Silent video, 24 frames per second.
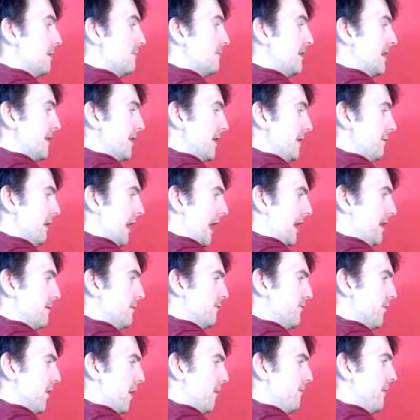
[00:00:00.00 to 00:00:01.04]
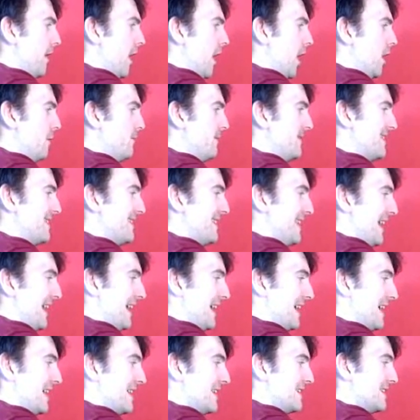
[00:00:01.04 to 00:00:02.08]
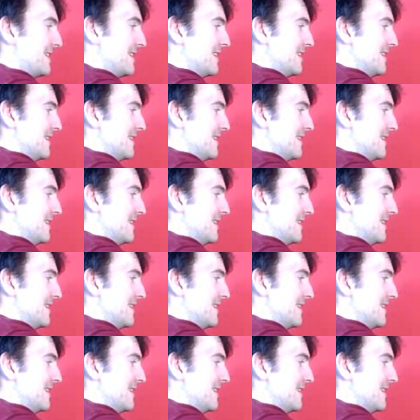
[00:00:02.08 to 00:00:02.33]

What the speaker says: But if you are from overseas,